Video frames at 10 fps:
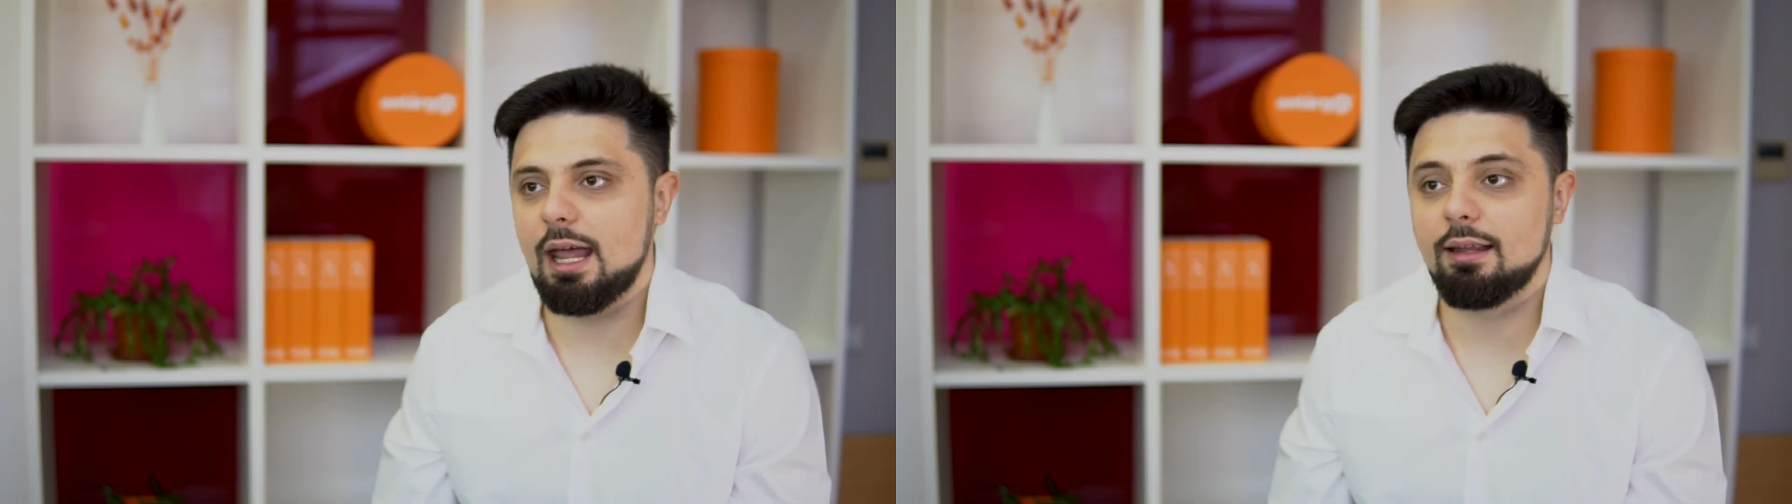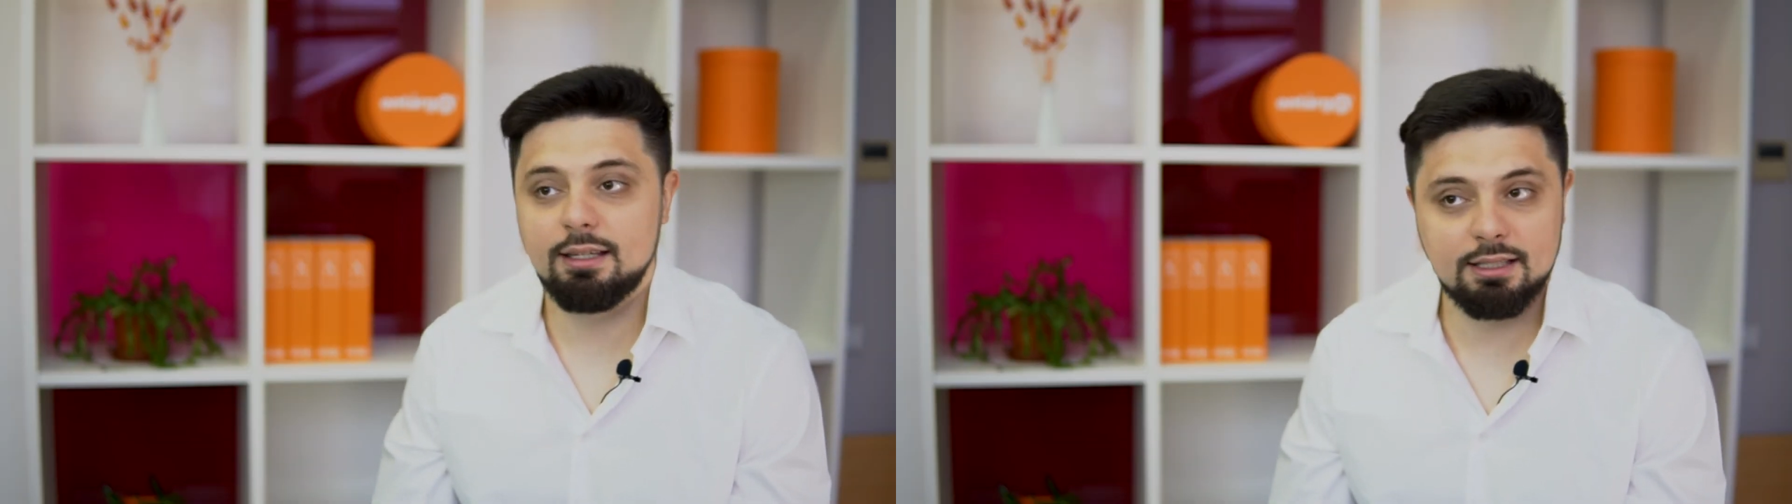
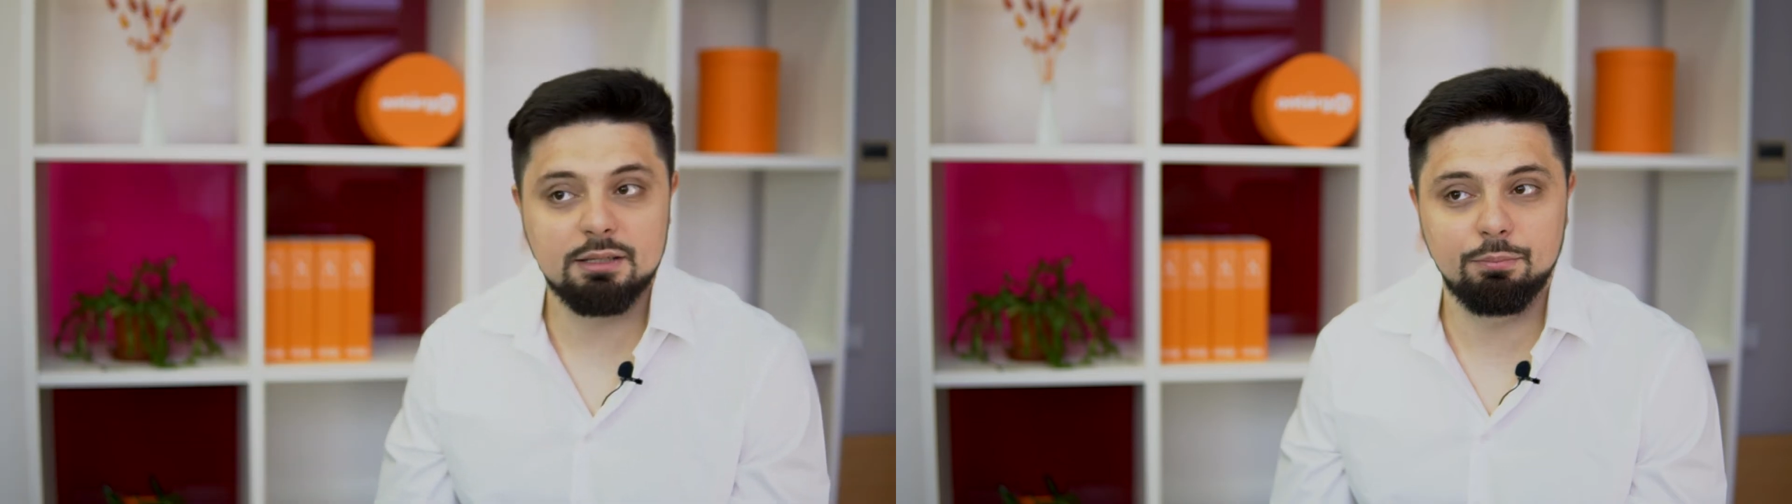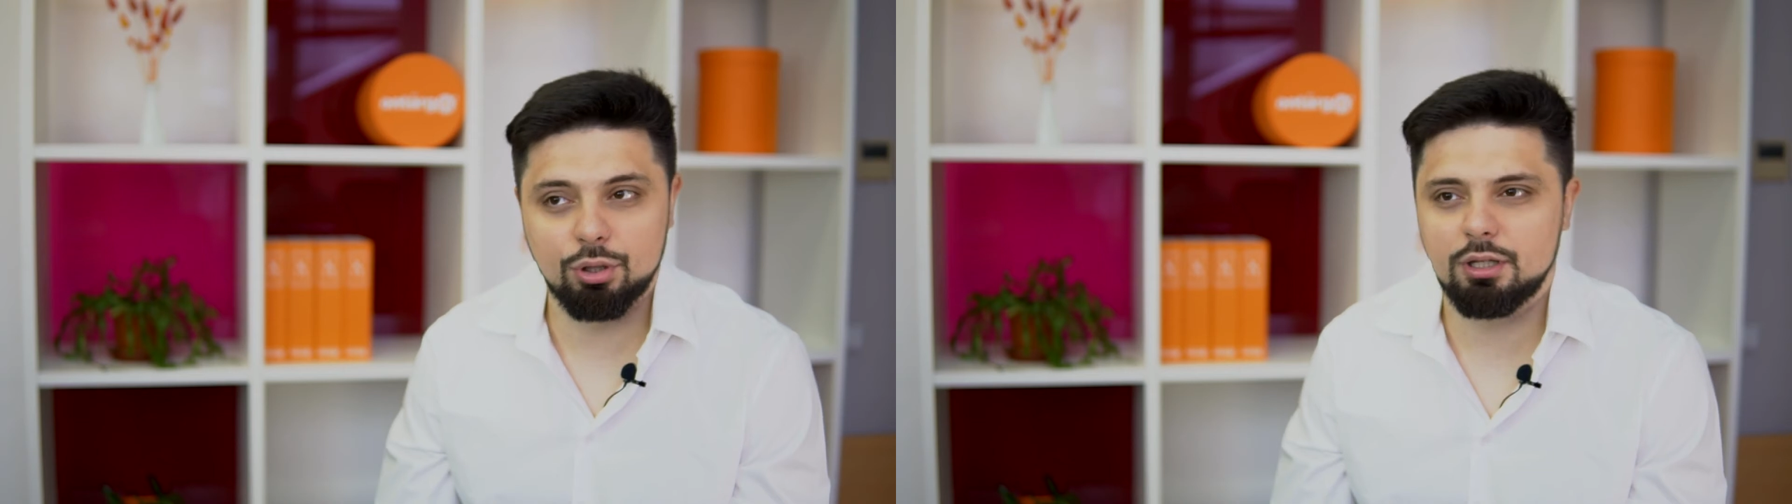And this is
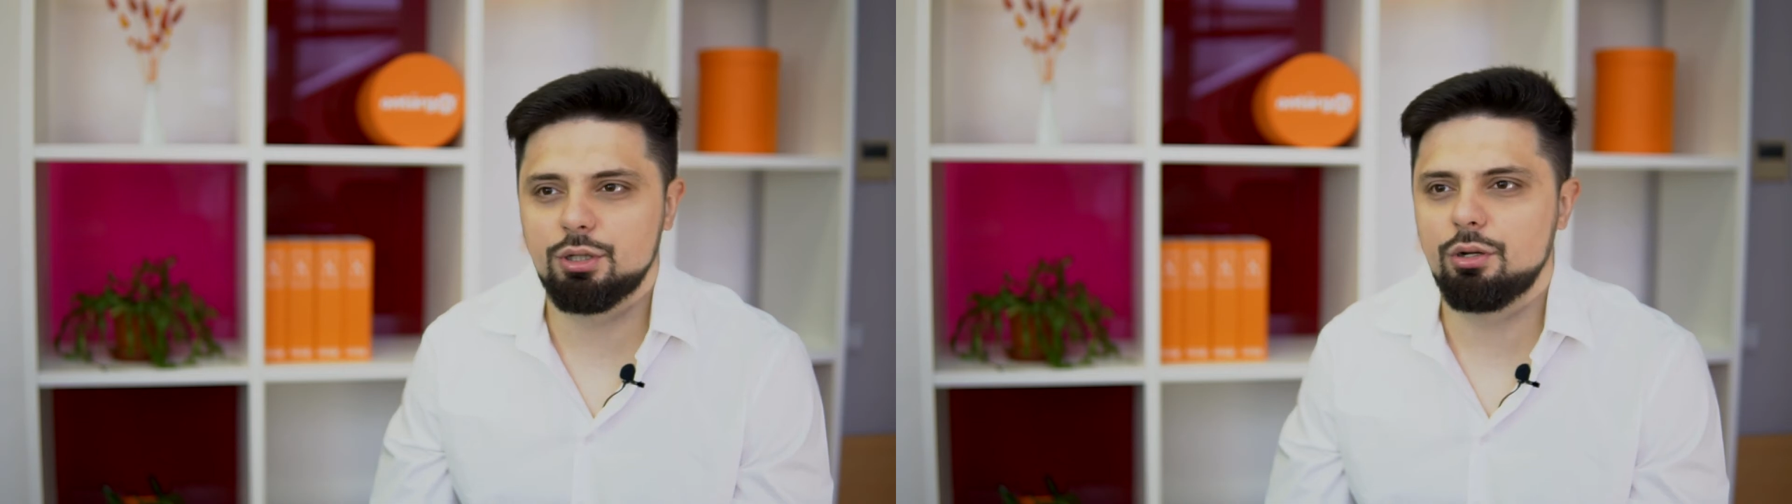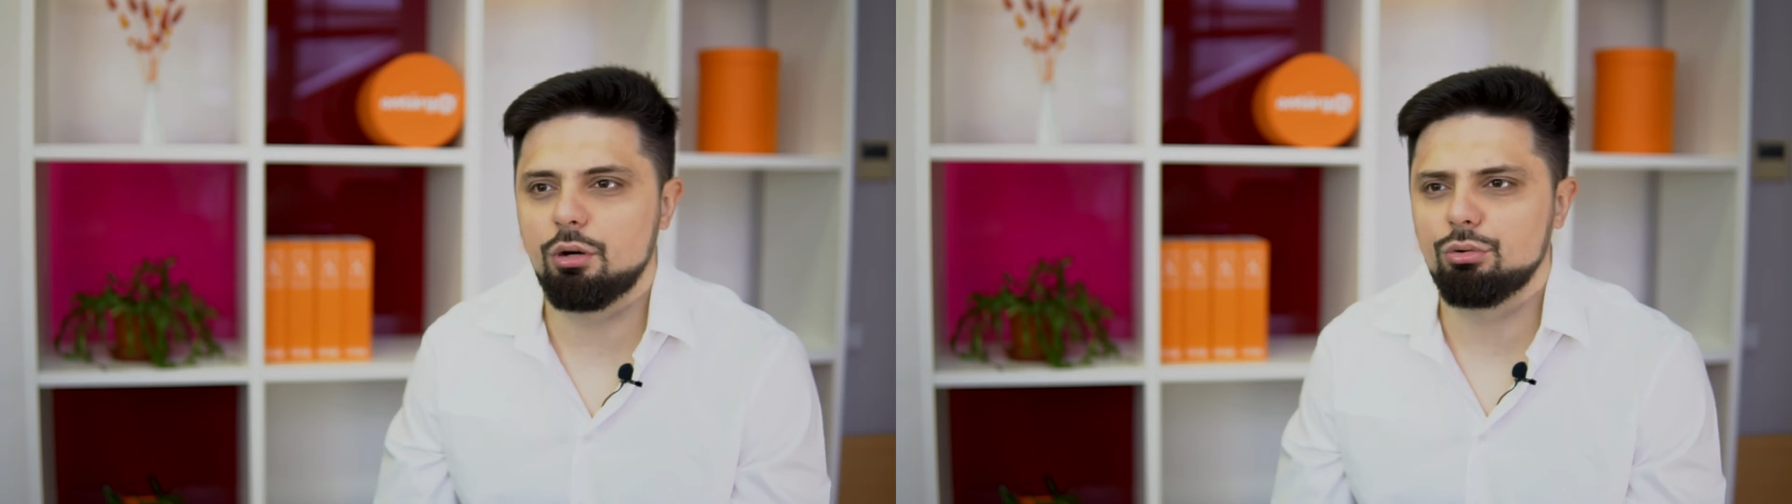important
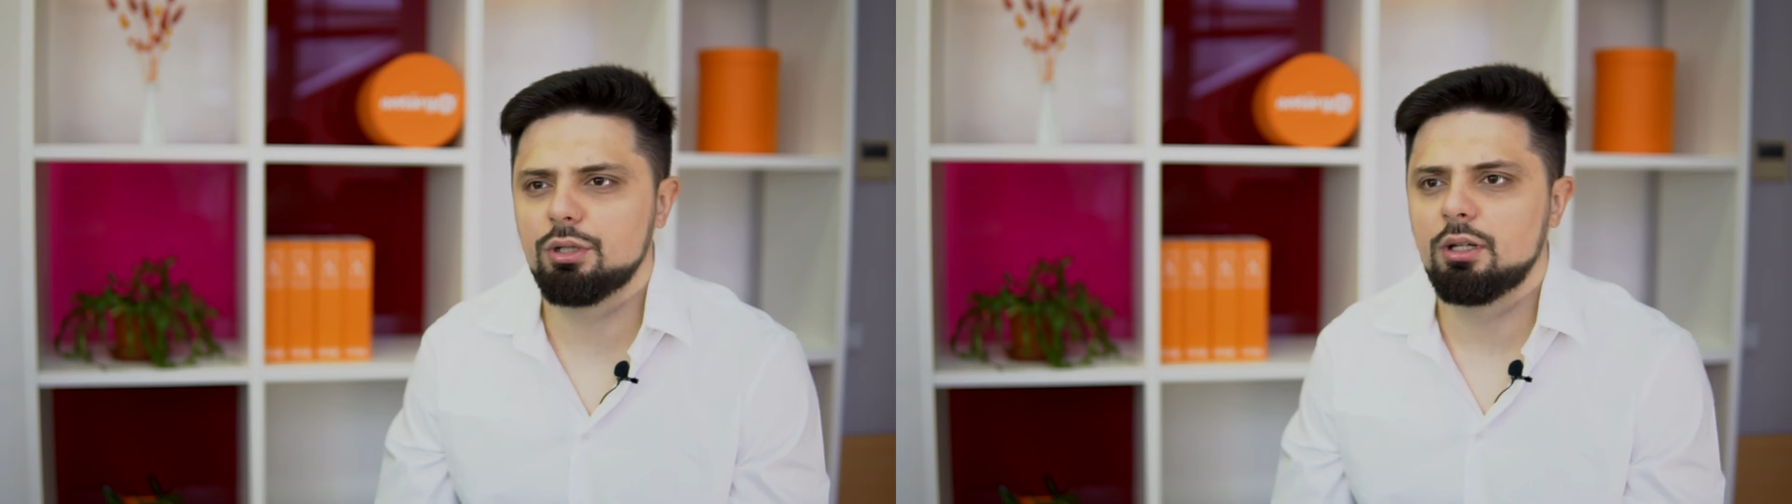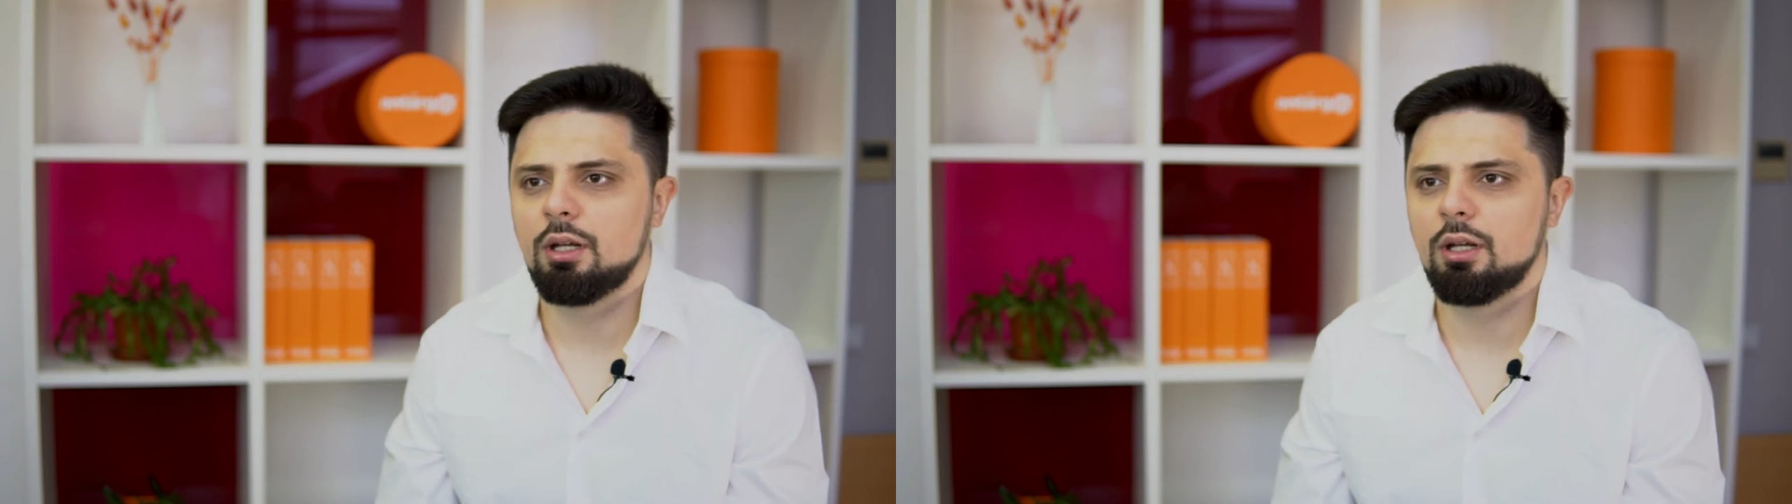to note.